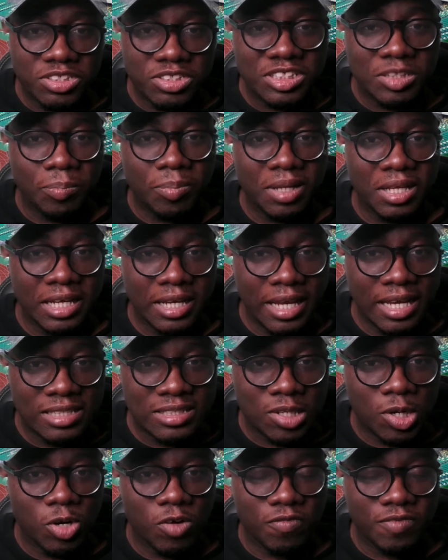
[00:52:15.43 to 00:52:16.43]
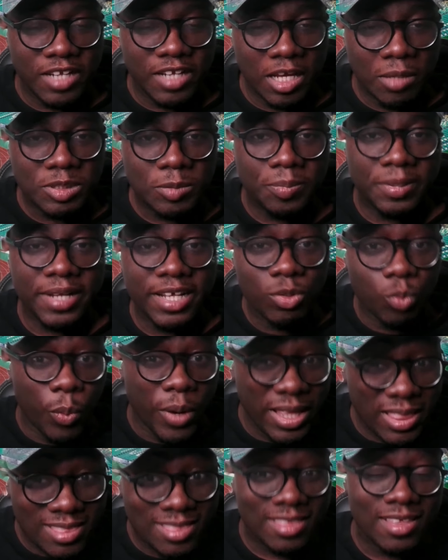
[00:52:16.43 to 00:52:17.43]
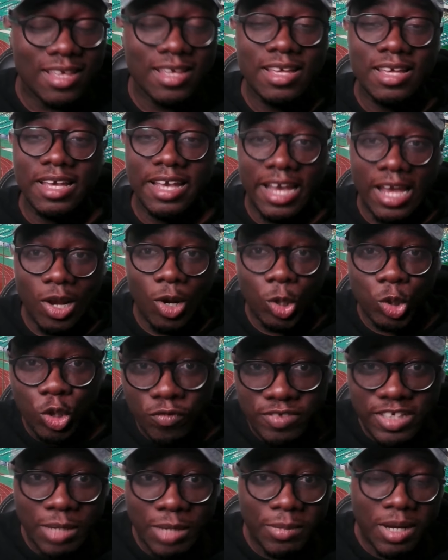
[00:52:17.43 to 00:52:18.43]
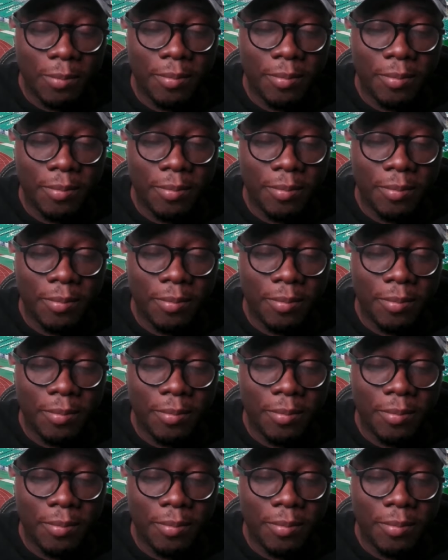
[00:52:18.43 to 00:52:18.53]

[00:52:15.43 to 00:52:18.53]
She played against a lot of them. She played with a lot of them at